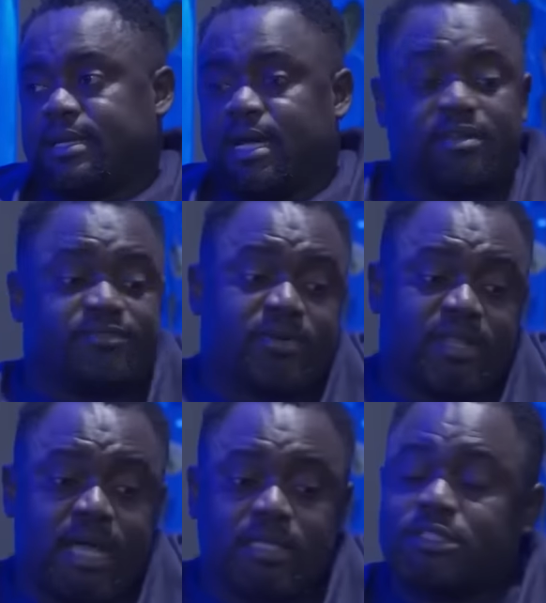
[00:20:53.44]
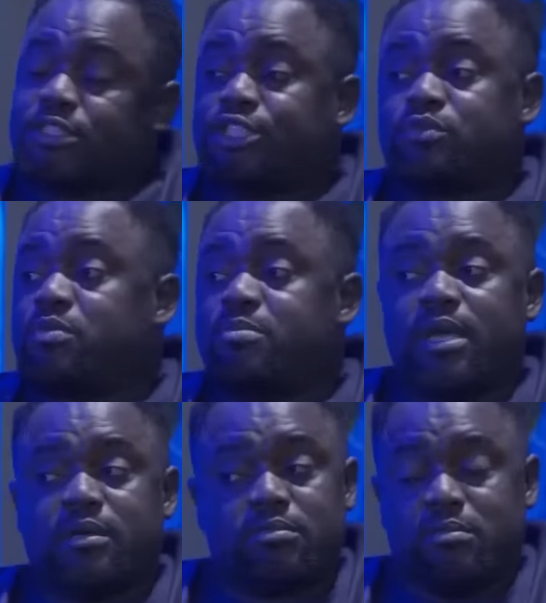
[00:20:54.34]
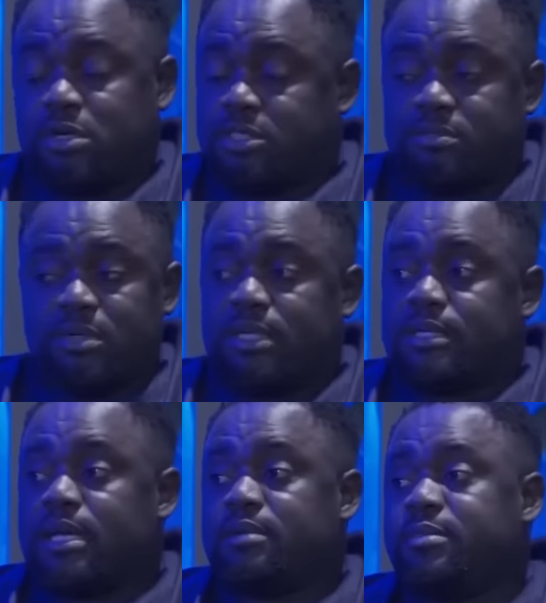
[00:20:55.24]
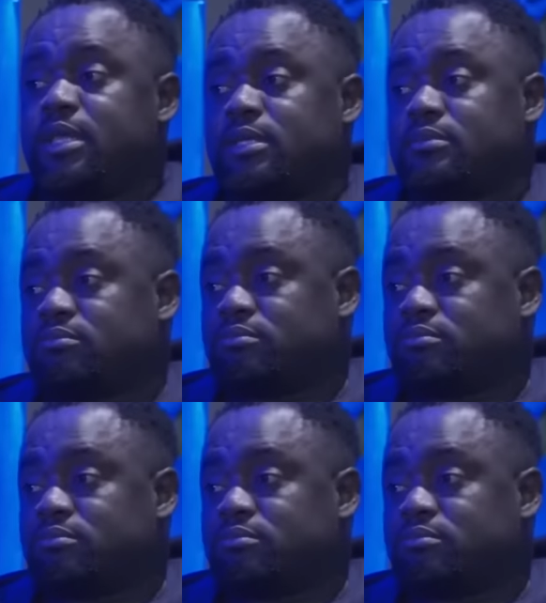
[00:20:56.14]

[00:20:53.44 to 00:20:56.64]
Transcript: And for that, she won't make much money than me.